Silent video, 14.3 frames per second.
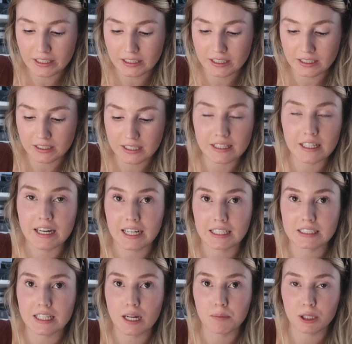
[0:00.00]
it to see the
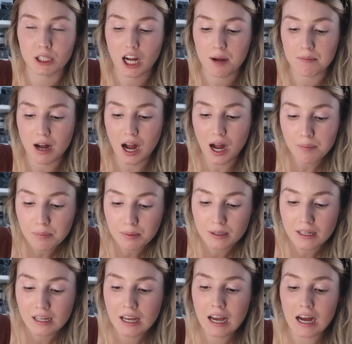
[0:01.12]
next number come up
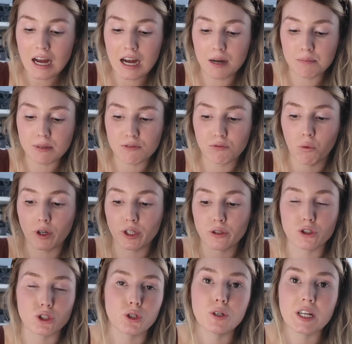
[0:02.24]
before you
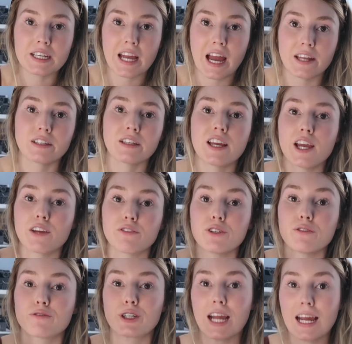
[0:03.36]
shoot again. If you
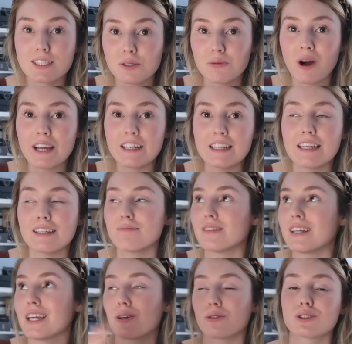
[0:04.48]
forget to wind it,
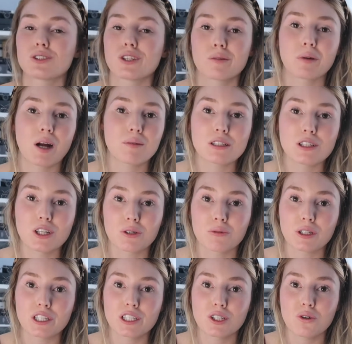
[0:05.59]
it'll still probably look
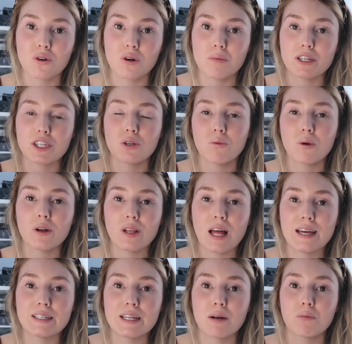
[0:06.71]
really cool, but you will
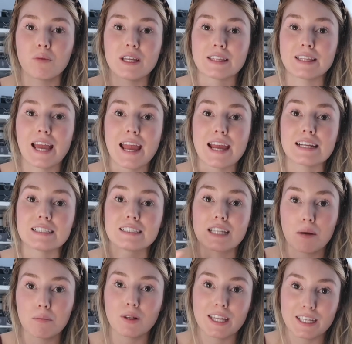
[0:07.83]
end up with a
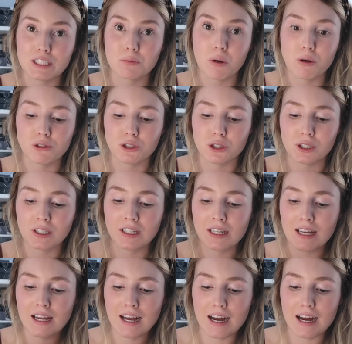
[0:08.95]
double exposure.
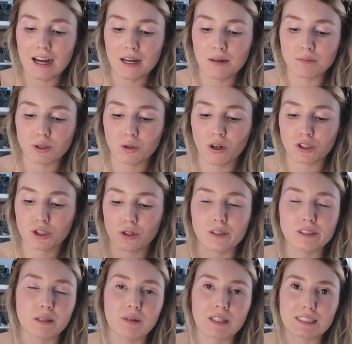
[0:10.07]
So I'll show you
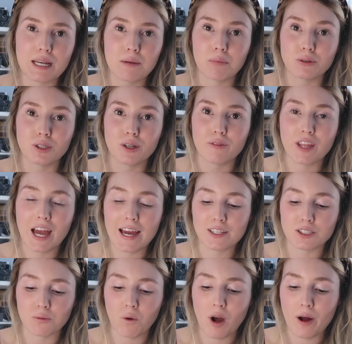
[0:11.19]
some examples of that
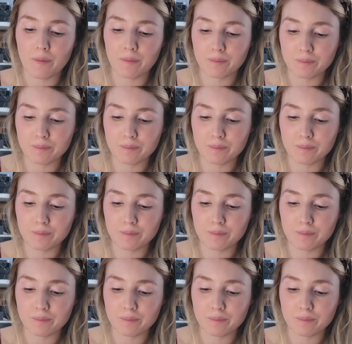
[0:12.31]
as well.